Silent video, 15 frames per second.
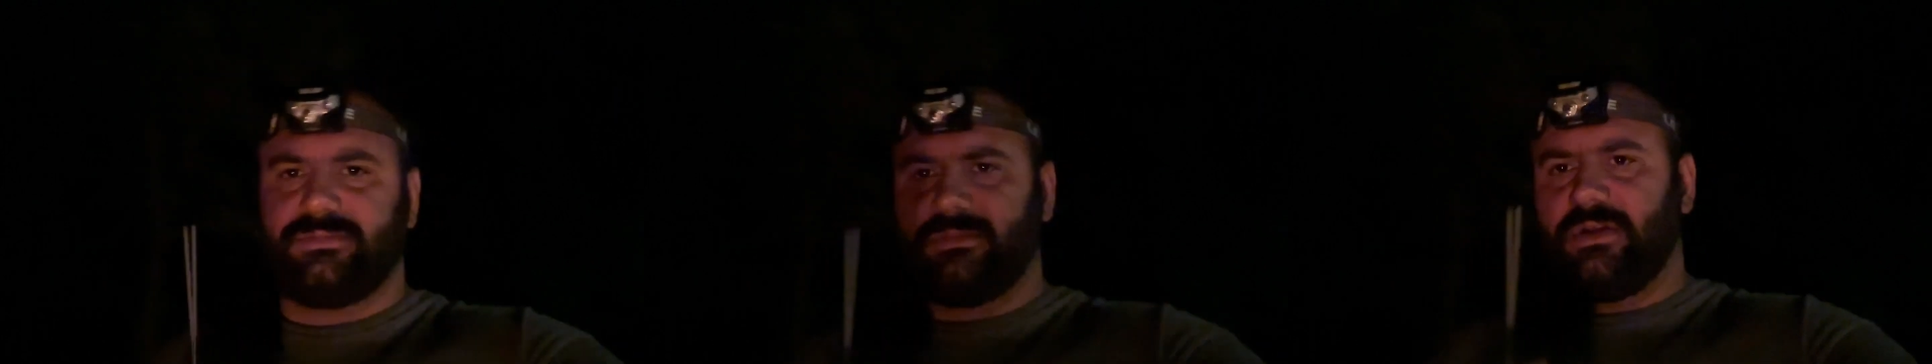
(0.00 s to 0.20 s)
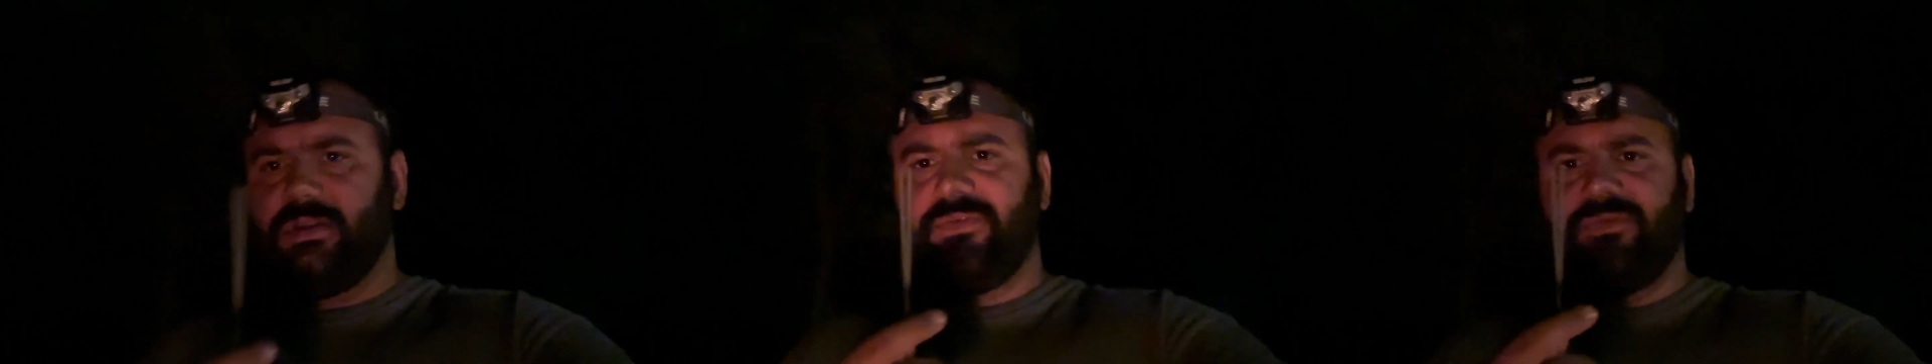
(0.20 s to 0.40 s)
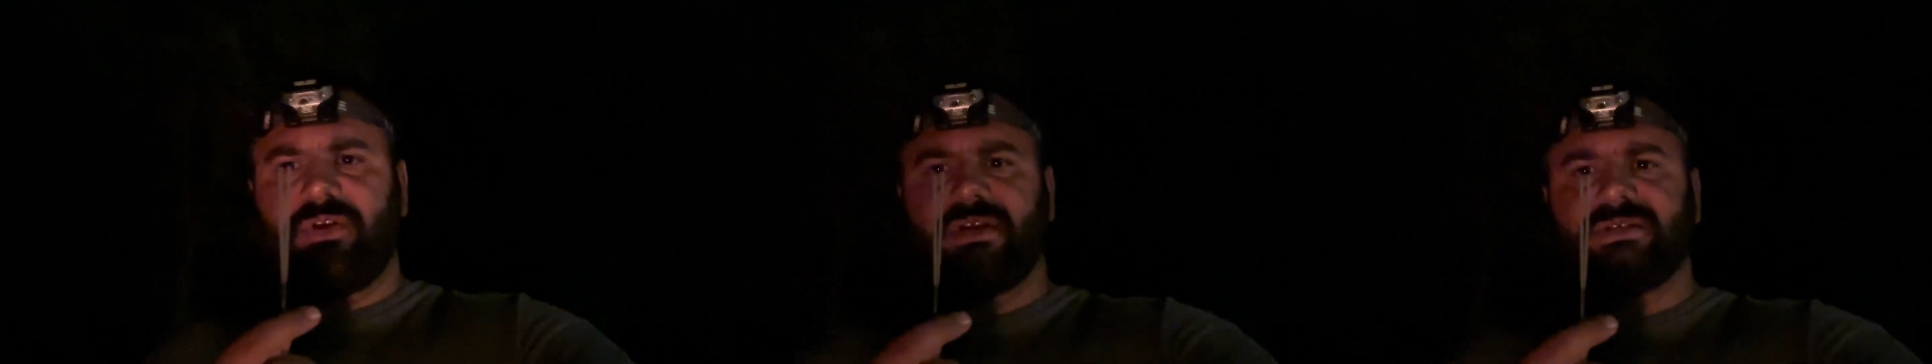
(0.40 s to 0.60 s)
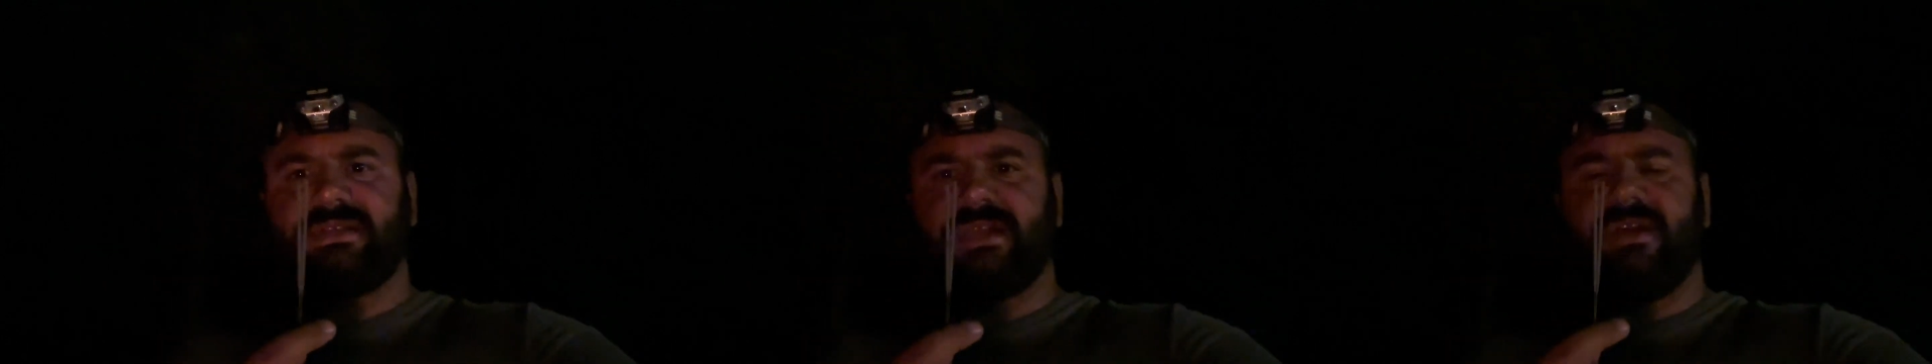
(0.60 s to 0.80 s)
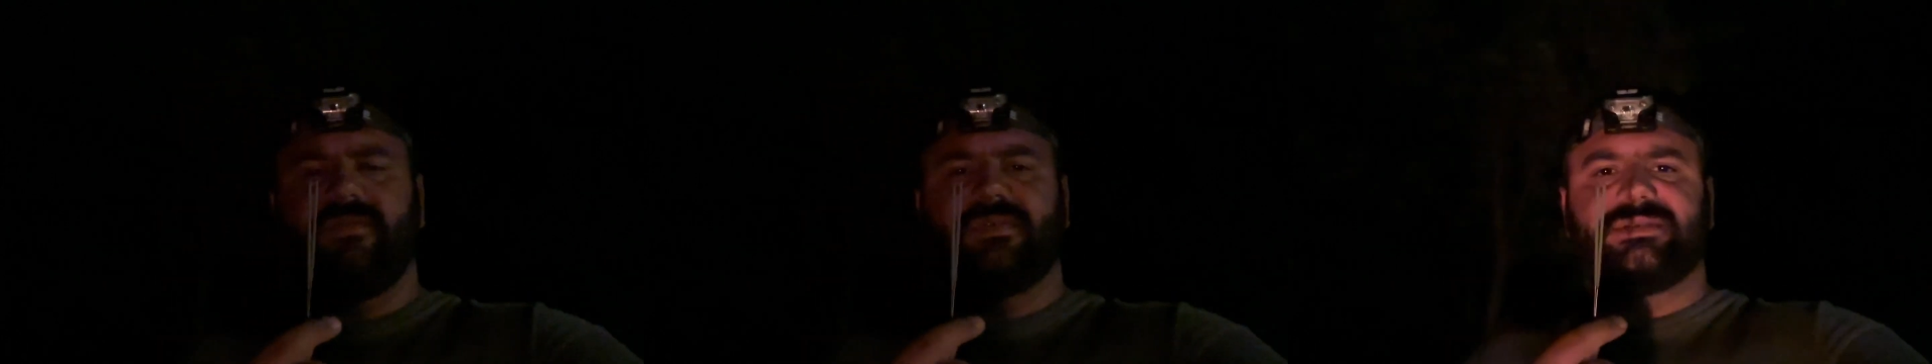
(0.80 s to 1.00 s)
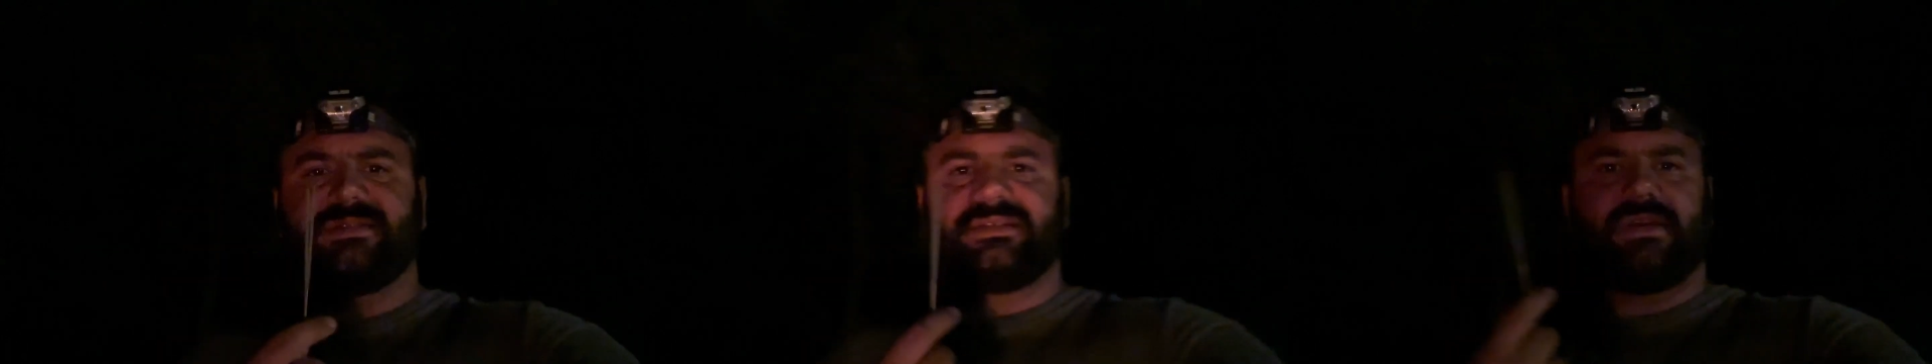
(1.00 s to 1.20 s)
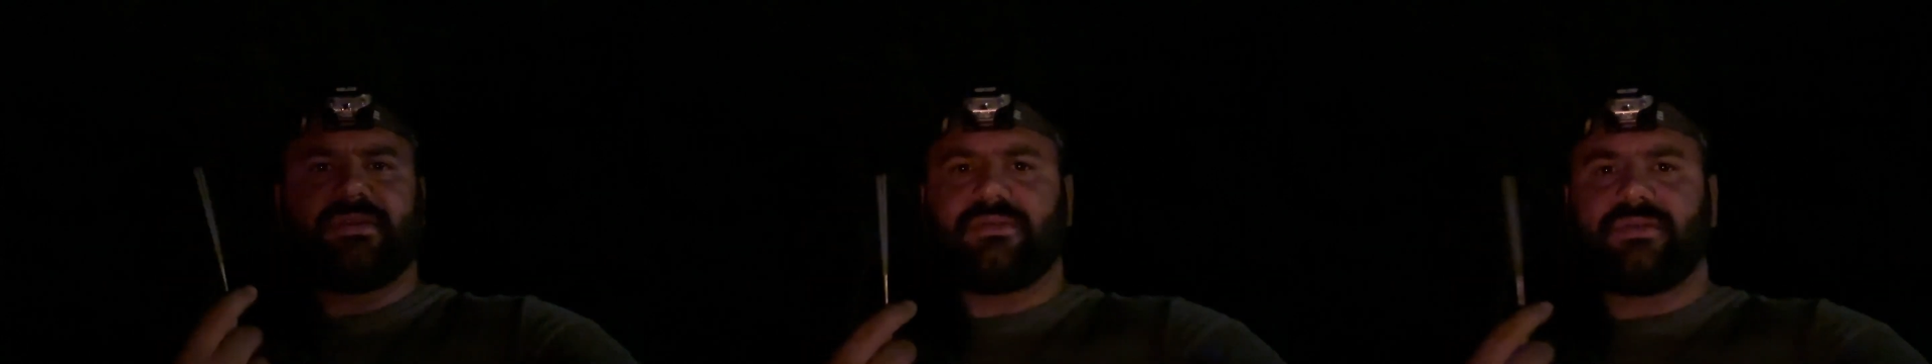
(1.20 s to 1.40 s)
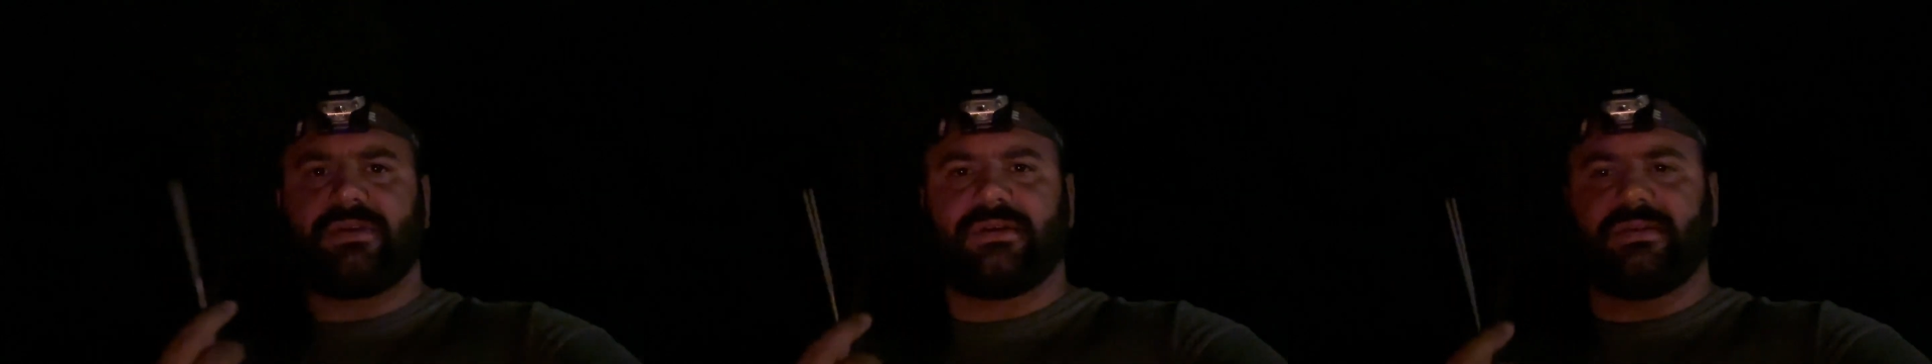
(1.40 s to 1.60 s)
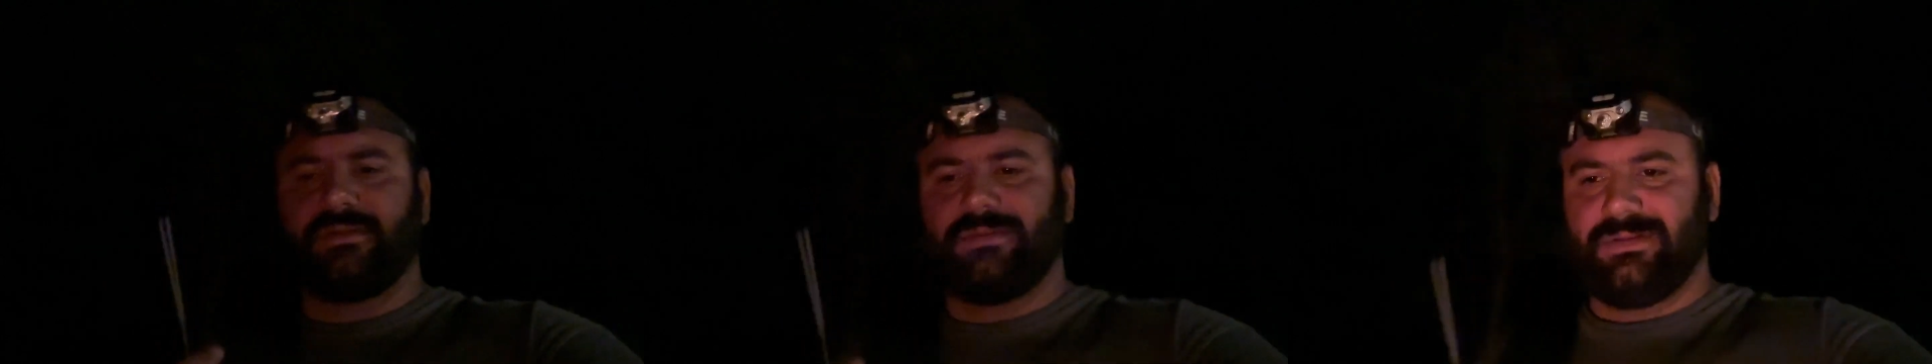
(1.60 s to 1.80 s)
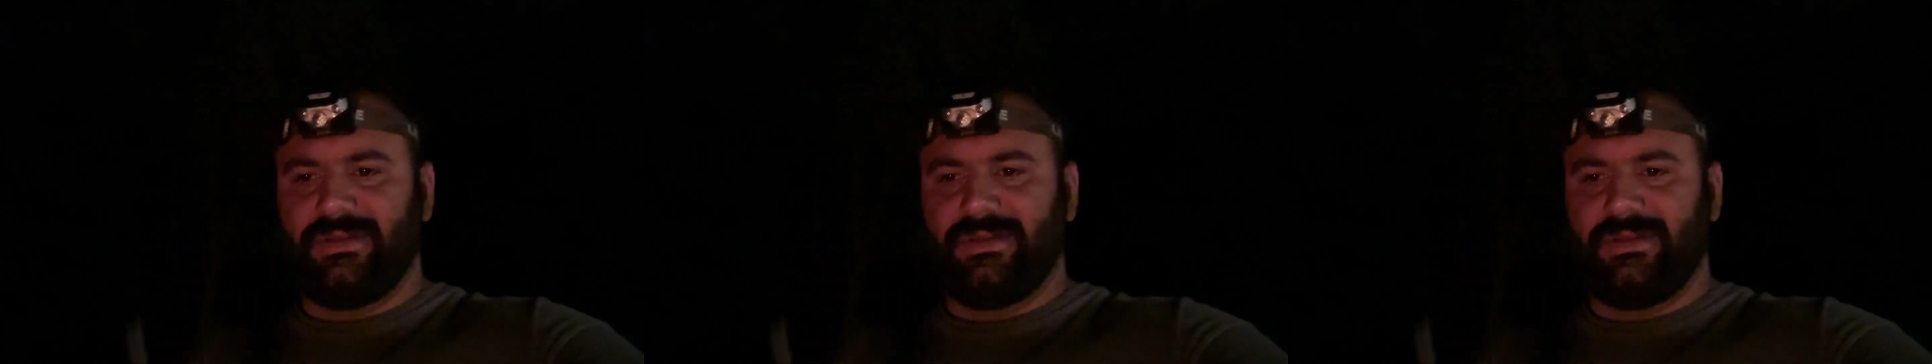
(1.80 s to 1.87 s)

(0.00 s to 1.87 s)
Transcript: I don't know if you guys can even see it or not.